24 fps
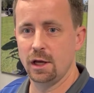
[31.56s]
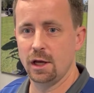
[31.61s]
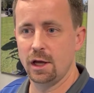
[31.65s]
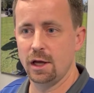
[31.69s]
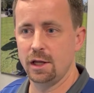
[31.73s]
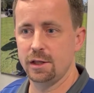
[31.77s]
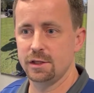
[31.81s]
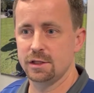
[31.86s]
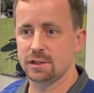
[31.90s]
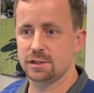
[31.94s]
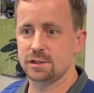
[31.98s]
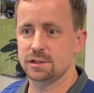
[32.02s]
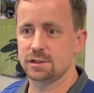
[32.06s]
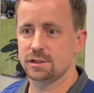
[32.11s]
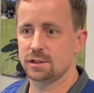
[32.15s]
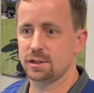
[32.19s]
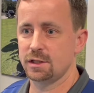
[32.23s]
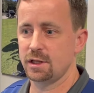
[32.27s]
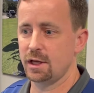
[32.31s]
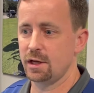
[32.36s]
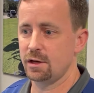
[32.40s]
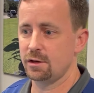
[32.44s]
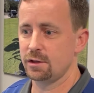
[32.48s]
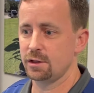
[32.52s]
And this has
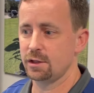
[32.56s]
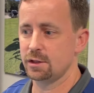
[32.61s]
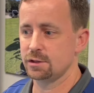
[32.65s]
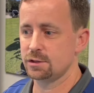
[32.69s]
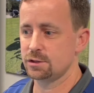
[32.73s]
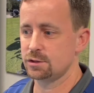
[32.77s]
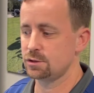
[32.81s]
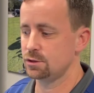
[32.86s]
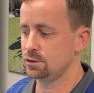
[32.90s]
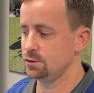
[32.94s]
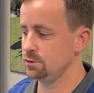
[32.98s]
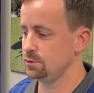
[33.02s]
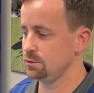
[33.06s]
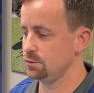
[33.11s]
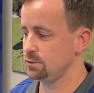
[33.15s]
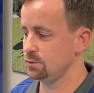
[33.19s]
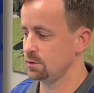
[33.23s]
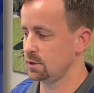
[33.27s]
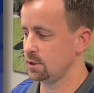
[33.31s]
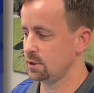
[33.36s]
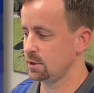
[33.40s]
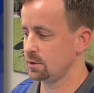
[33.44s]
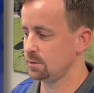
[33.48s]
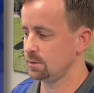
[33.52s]
allowed us
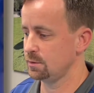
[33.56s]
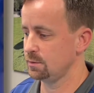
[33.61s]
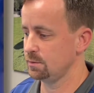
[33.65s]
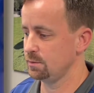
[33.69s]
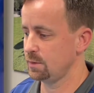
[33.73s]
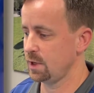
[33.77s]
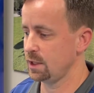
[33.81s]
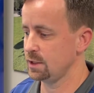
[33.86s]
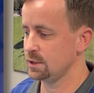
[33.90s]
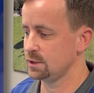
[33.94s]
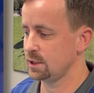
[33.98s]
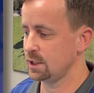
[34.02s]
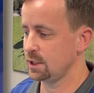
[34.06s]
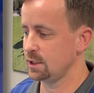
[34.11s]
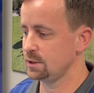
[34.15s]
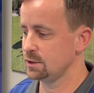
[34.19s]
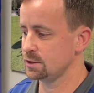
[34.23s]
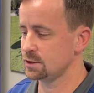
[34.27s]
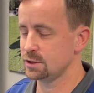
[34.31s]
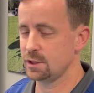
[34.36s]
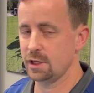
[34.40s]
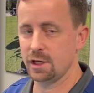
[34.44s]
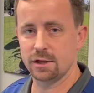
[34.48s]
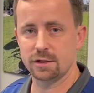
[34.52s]
to maintain the
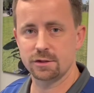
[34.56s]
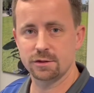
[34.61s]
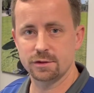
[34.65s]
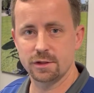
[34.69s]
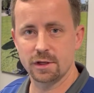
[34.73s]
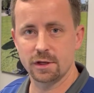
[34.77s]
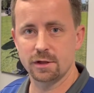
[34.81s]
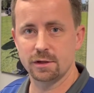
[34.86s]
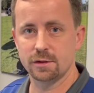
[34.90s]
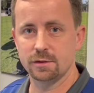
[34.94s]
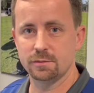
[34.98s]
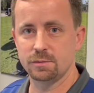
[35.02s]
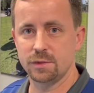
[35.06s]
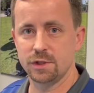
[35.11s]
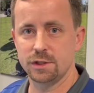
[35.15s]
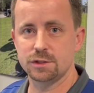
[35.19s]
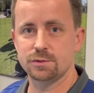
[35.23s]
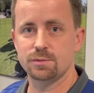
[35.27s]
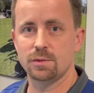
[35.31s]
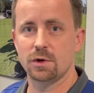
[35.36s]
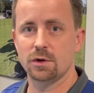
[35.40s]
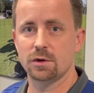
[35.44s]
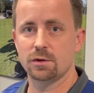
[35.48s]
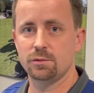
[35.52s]
standard that
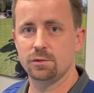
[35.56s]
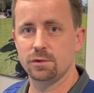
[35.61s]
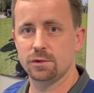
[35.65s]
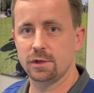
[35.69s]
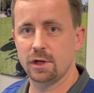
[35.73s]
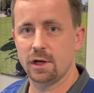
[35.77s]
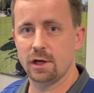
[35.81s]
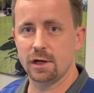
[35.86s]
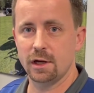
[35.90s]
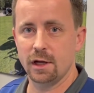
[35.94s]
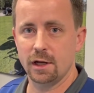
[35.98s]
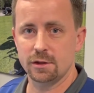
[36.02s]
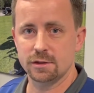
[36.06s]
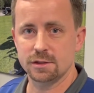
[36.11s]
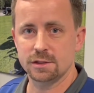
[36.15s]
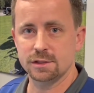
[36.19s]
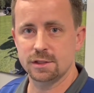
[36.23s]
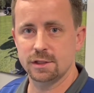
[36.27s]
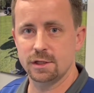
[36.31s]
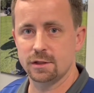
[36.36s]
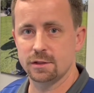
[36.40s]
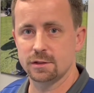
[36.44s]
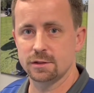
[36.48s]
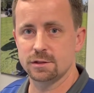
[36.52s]
Benchmark will not
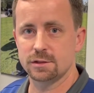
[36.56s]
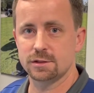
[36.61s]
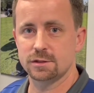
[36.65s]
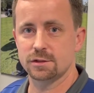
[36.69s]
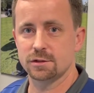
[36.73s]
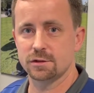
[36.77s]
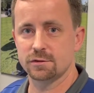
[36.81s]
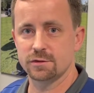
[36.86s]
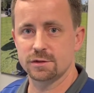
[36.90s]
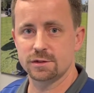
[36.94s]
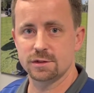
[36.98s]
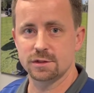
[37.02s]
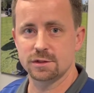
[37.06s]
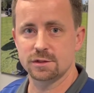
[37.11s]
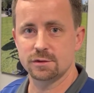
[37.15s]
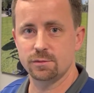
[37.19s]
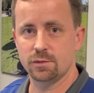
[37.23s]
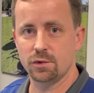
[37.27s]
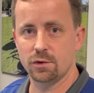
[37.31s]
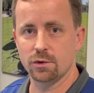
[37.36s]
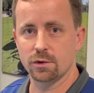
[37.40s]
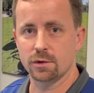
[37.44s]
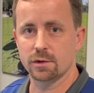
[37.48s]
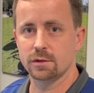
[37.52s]
outsell its service and
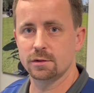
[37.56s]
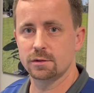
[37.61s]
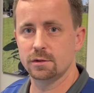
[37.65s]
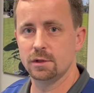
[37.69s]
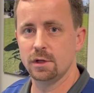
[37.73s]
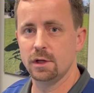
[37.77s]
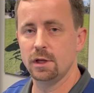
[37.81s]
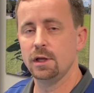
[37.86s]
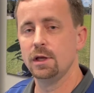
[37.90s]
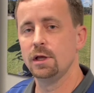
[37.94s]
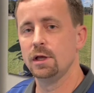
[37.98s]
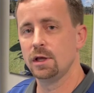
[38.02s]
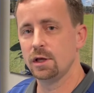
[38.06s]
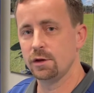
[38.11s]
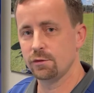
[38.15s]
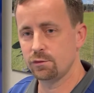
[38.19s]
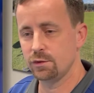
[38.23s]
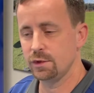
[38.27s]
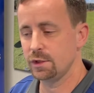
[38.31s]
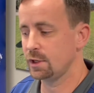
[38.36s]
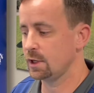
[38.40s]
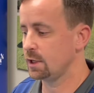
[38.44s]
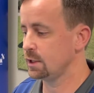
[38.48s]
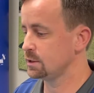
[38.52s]
support. If
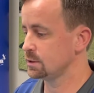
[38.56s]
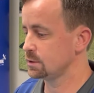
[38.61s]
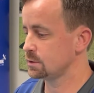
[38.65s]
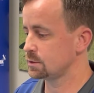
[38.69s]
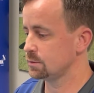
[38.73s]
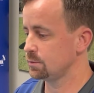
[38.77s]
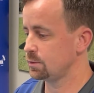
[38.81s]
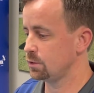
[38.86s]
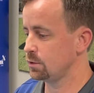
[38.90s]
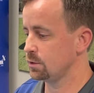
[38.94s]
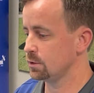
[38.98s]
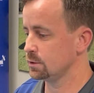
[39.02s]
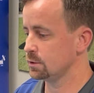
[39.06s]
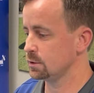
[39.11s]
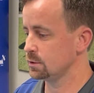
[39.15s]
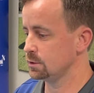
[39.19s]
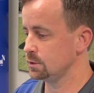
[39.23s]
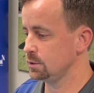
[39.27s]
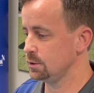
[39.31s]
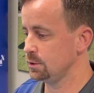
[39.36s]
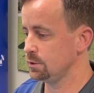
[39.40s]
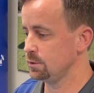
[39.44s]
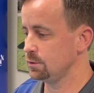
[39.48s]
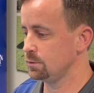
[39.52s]
we can't support
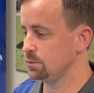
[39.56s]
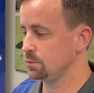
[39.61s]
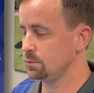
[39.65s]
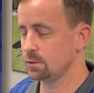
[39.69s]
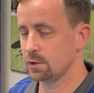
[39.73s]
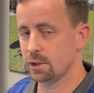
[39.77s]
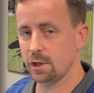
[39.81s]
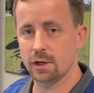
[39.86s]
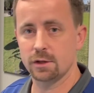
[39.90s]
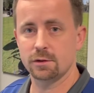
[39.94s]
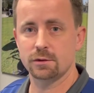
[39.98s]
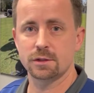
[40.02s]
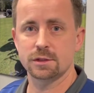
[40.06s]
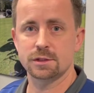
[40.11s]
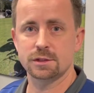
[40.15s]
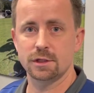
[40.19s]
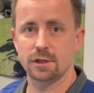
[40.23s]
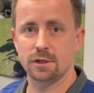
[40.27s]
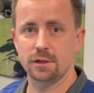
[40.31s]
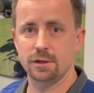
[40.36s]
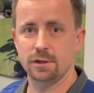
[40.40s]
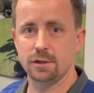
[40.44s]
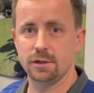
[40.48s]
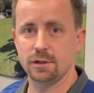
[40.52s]
you, we're not going to
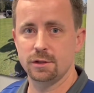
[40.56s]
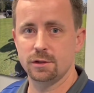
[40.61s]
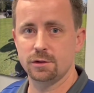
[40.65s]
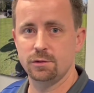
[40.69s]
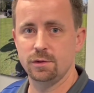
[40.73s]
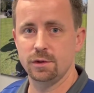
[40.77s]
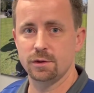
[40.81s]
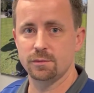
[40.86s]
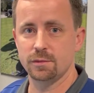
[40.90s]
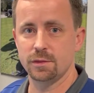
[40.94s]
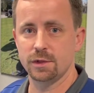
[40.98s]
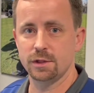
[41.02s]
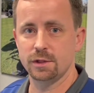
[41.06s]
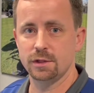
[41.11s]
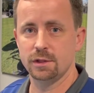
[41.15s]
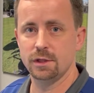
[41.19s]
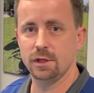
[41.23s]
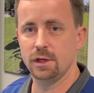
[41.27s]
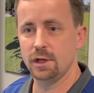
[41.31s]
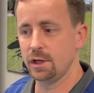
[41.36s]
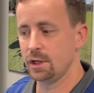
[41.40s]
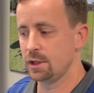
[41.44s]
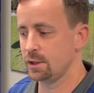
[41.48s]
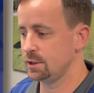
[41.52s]
sell you the equipment.
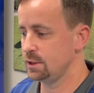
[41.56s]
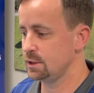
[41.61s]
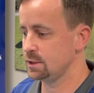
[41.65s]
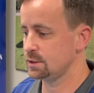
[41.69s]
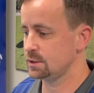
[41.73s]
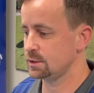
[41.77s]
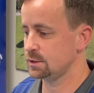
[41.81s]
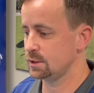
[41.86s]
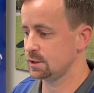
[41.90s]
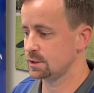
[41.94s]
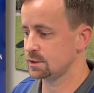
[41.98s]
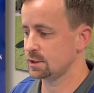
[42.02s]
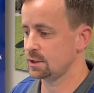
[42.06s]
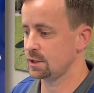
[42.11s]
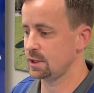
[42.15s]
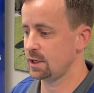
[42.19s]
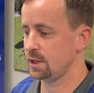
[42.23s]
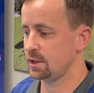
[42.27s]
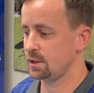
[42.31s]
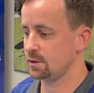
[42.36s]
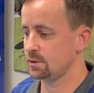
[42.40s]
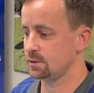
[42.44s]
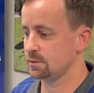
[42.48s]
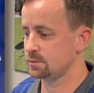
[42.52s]
This has
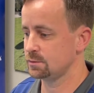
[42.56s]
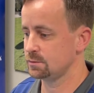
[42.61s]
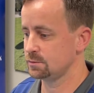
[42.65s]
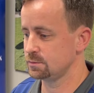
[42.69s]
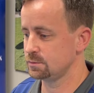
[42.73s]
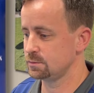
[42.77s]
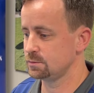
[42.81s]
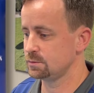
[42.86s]
allowed